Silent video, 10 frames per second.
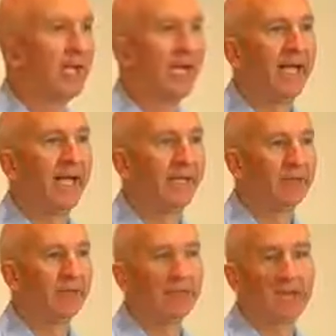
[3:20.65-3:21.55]

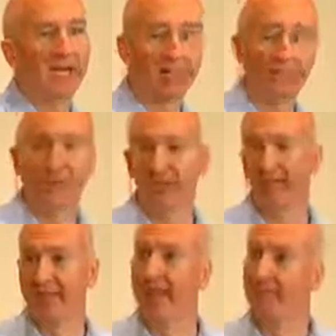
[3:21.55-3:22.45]
And I
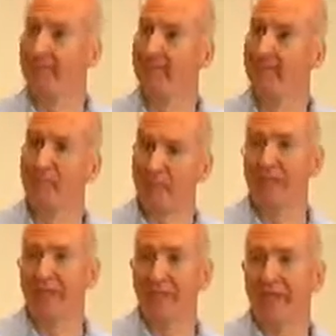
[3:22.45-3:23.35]
appreciate that. And I
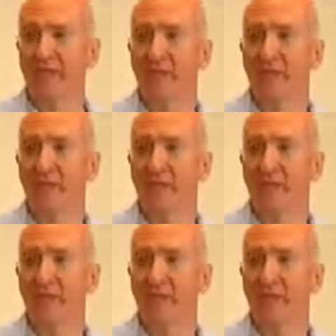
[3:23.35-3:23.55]
appreciate the